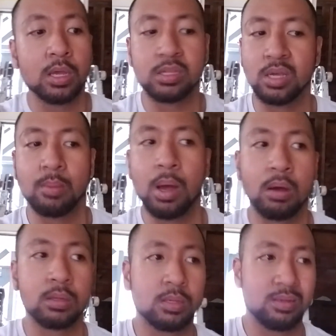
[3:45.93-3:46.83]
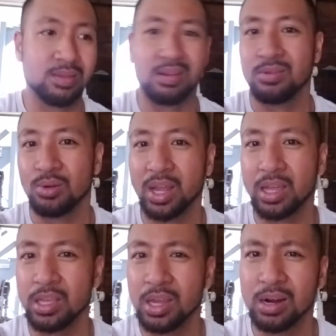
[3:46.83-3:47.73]
took about I don't know like a
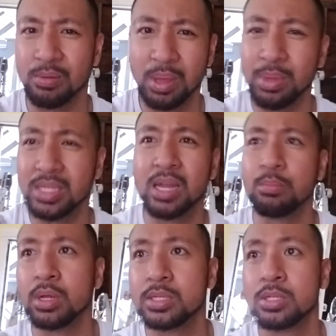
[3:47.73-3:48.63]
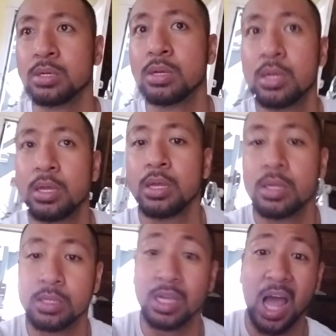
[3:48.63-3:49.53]
year, maybe ten months to
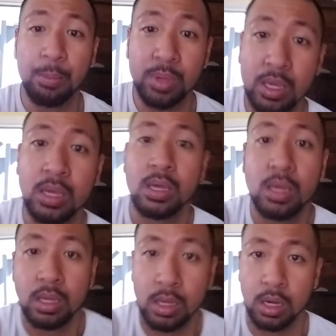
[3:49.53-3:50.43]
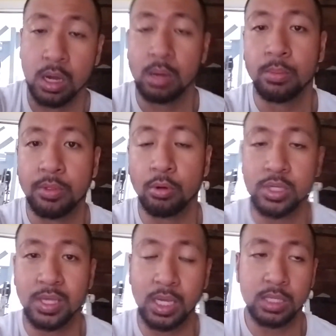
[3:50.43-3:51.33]
to copy um, those
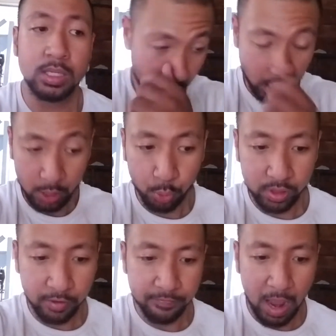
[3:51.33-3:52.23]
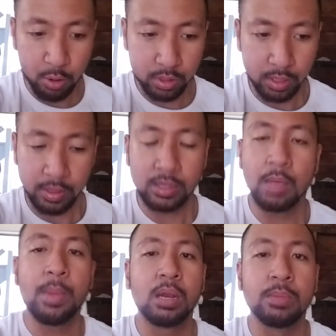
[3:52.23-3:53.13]
things. And when they found that they
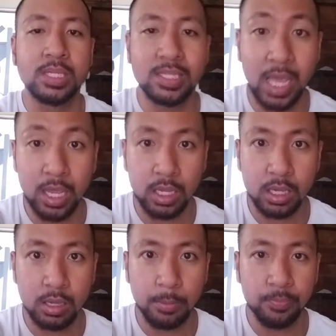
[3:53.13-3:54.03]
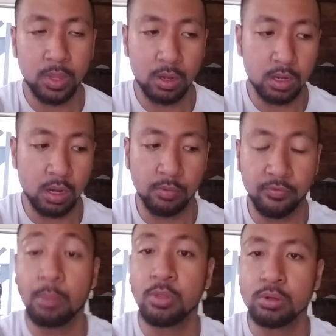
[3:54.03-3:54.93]
made a mistake uh,
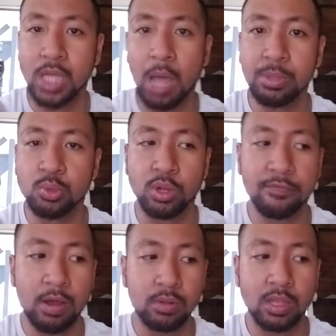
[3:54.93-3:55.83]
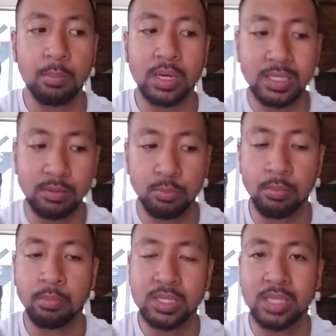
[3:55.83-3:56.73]
from those copies, when they found that they made a
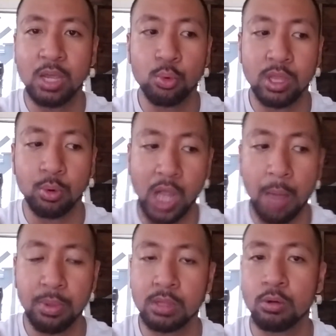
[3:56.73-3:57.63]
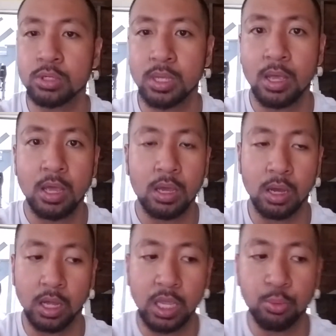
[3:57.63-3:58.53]
mistake when they were copying those
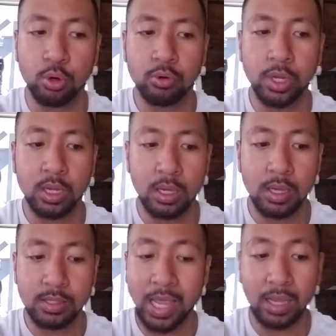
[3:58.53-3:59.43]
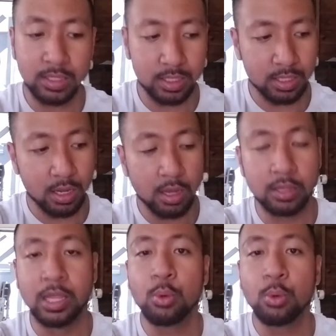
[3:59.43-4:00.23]
uh, Hebrew and Greek texts, they